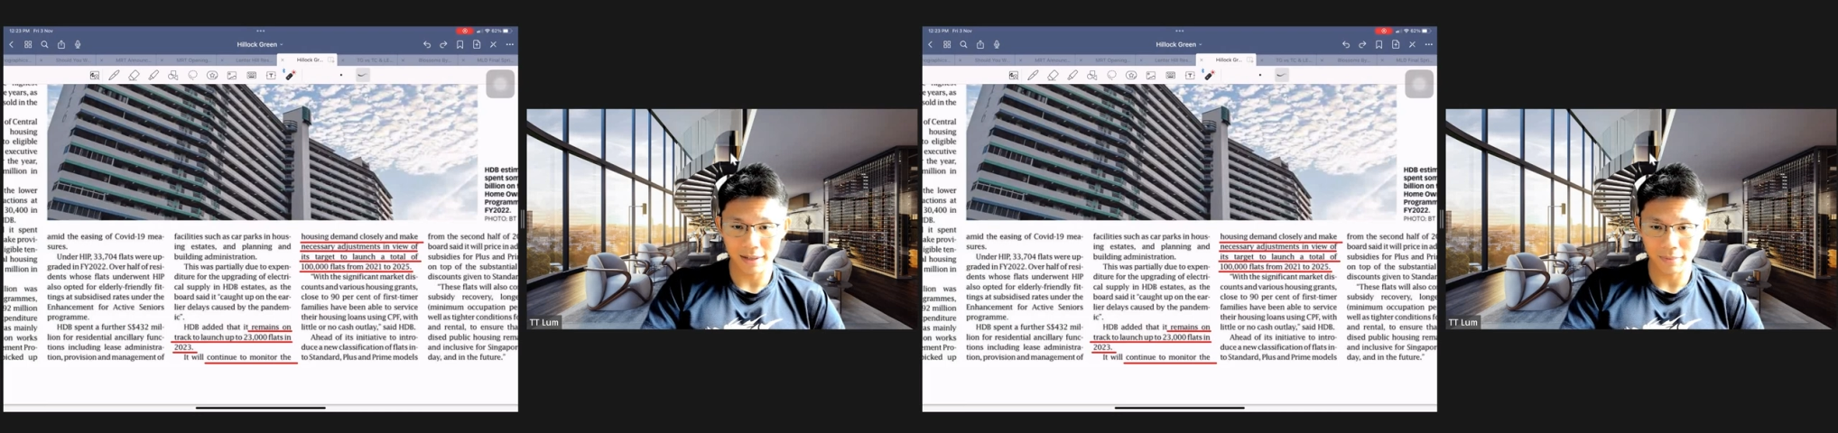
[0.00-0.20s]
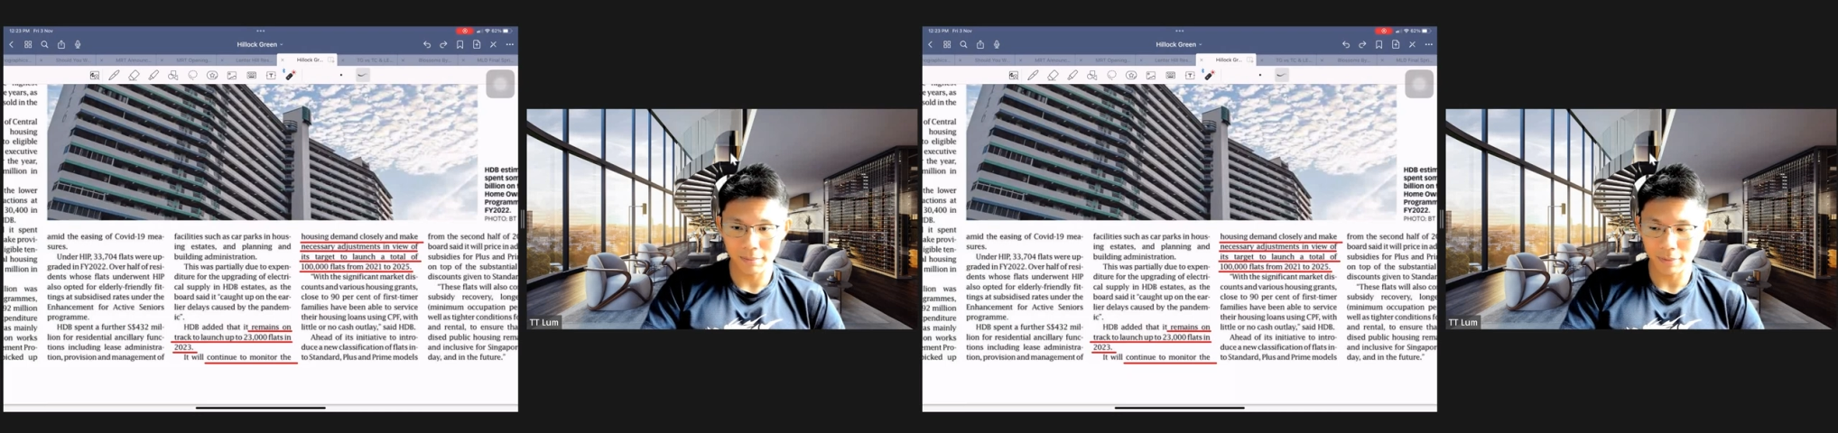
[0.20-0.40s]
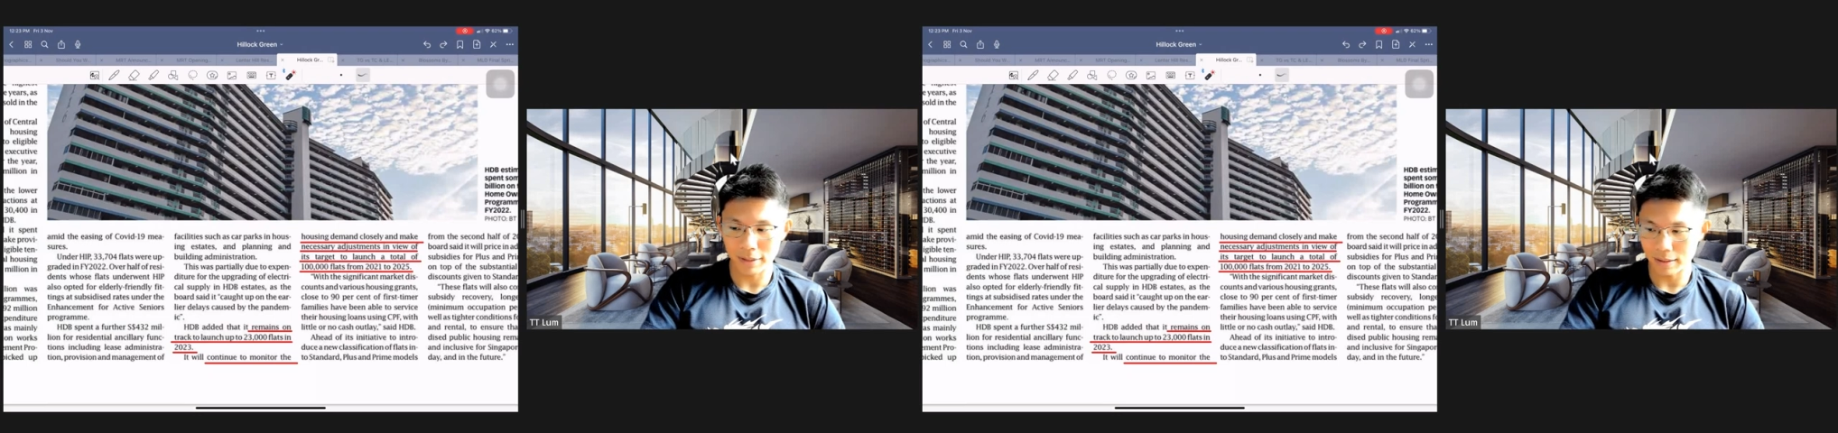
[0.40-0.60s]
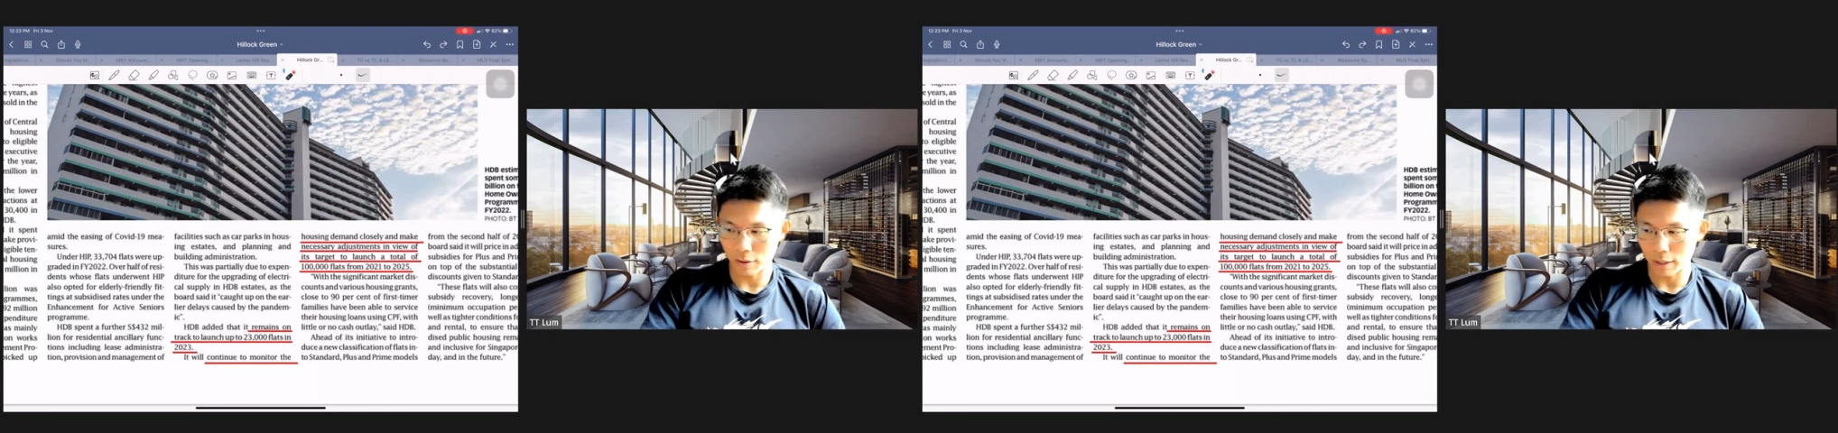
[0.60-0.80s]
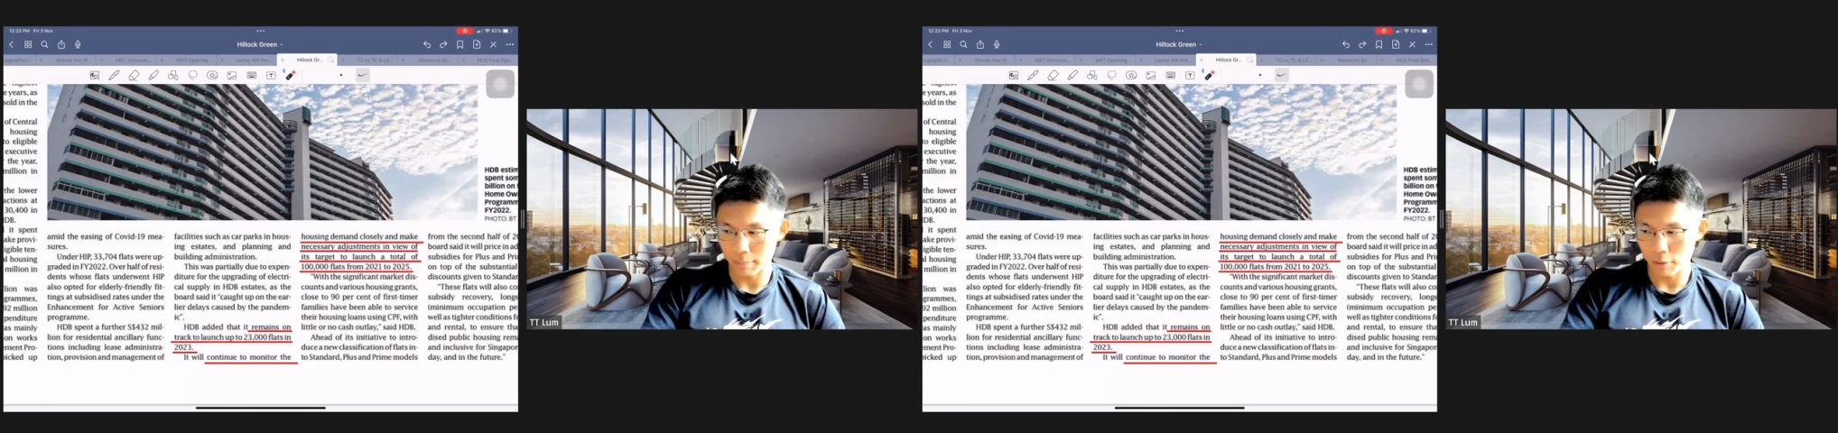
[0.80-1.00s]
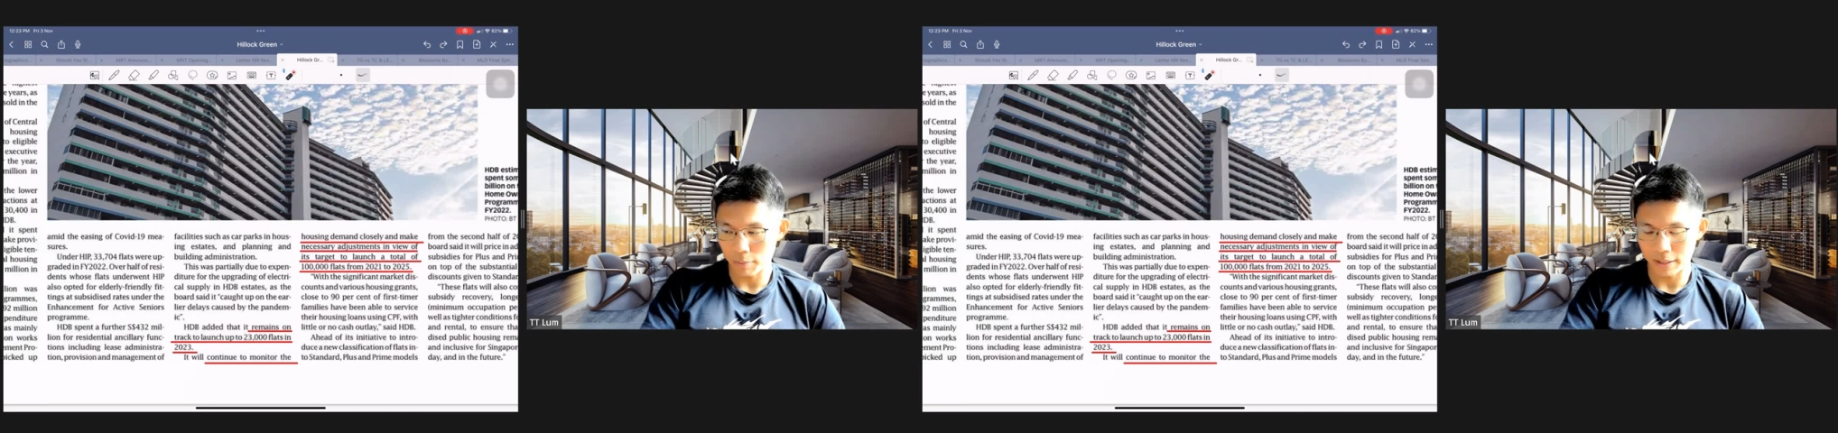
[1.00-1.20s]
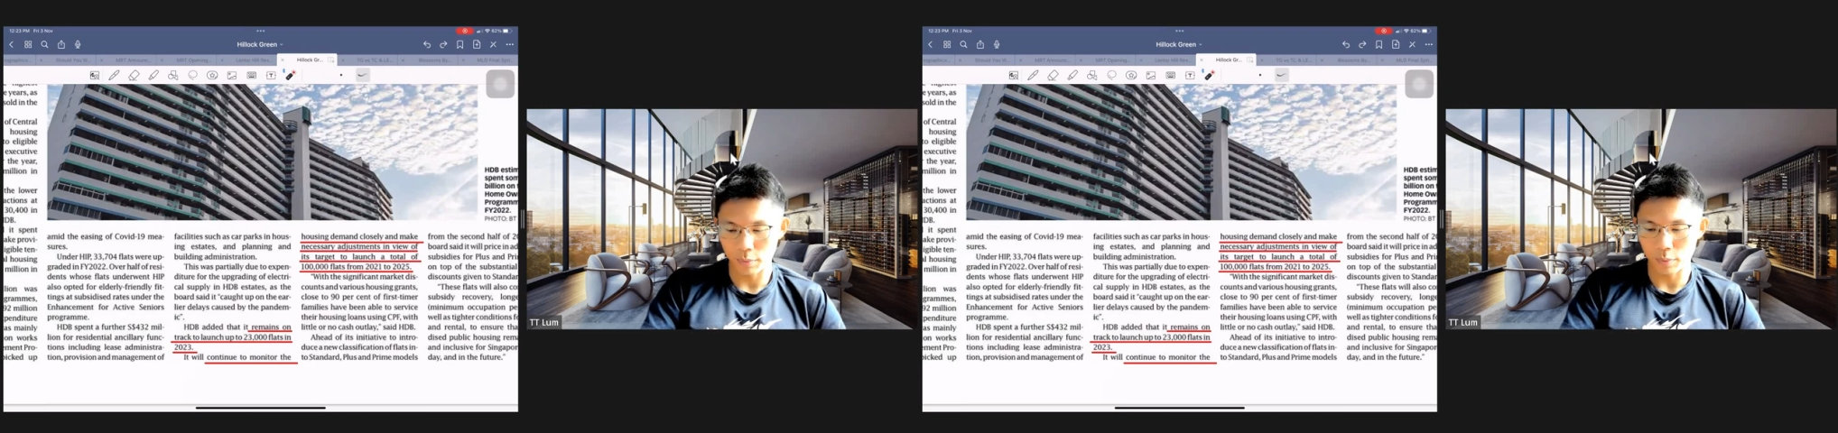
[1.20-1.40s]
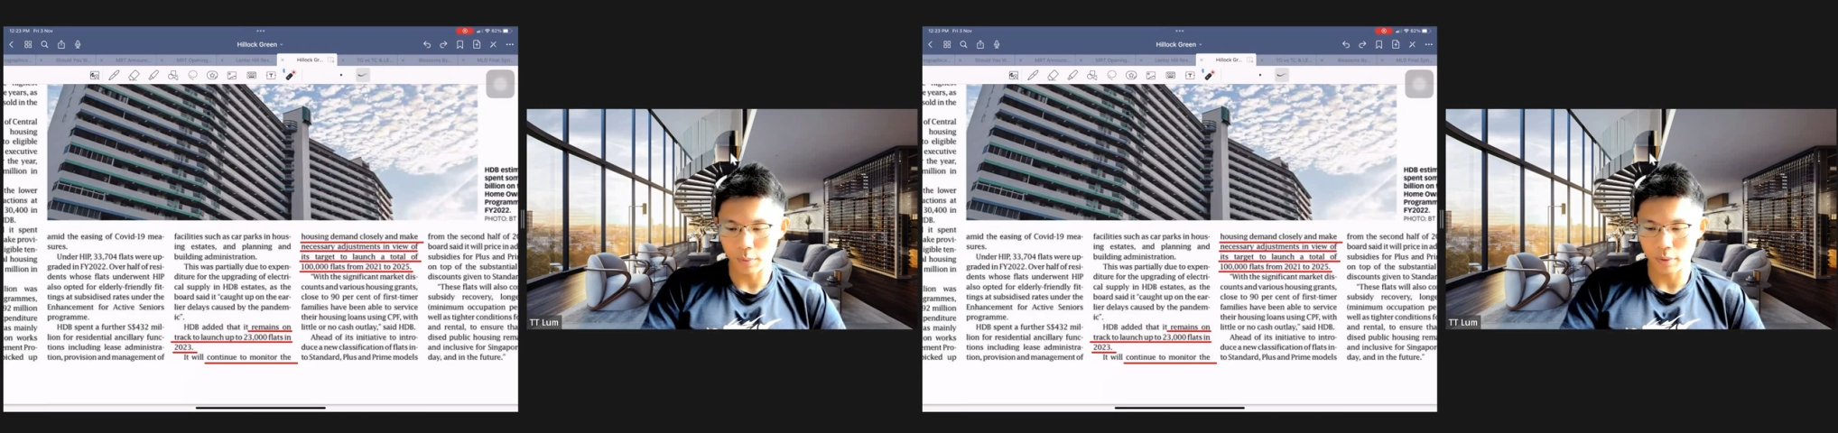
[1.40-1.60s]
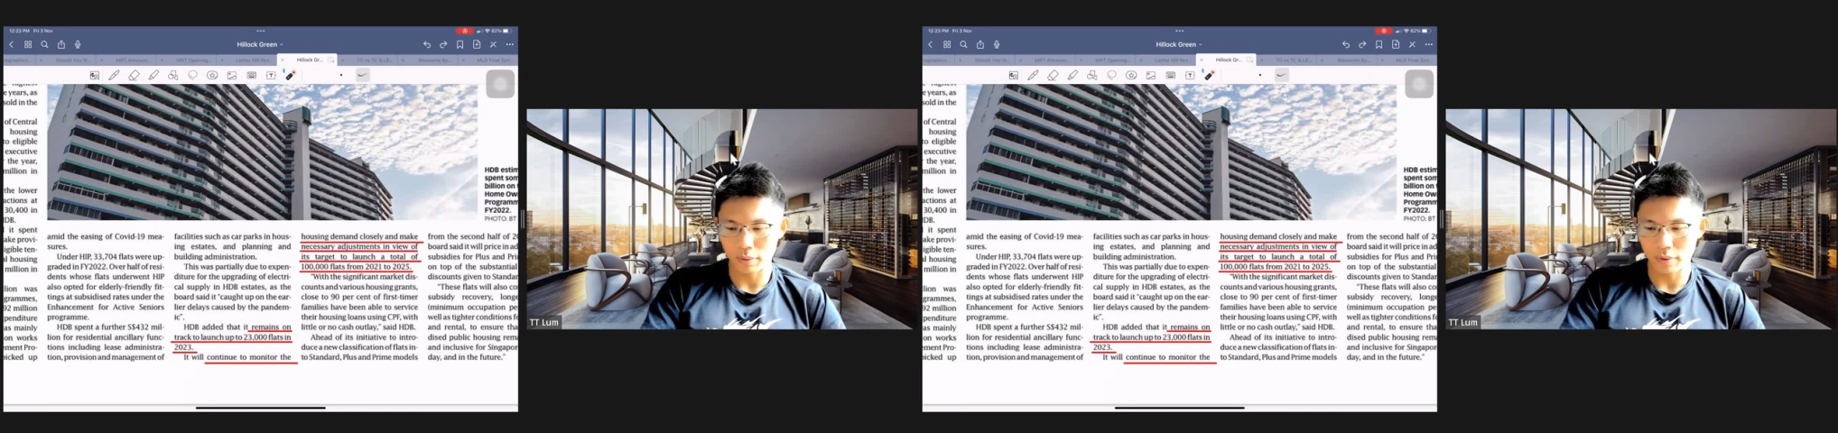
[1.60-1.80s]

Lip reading: being or MOP will